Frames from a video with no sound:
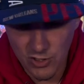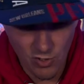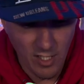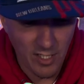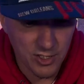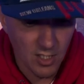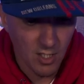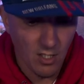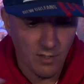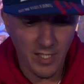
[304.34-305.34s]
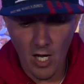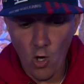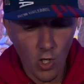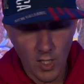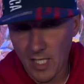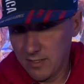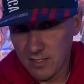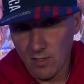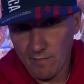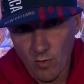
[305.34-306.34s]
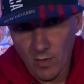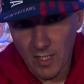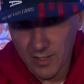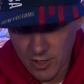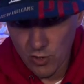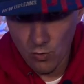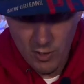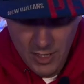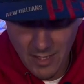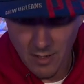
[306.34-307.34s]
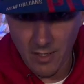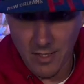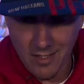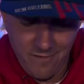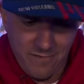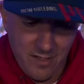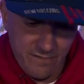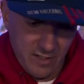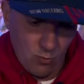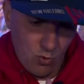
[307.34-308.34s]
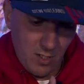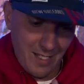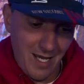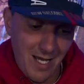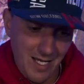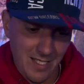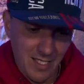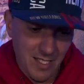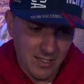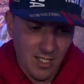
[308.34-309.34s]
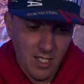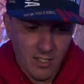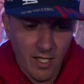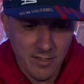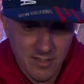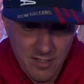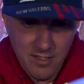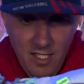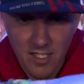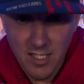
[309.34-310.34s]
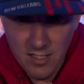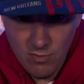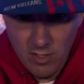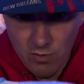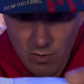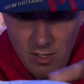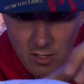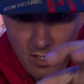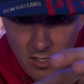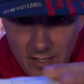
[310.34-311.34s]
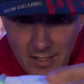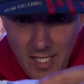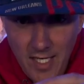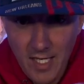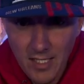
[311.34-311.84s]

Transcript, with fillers: trash. They got all kinds of stuff going on in this shoe, which I like if it's more like high end. Like the synthetic hits right through here, I like that. I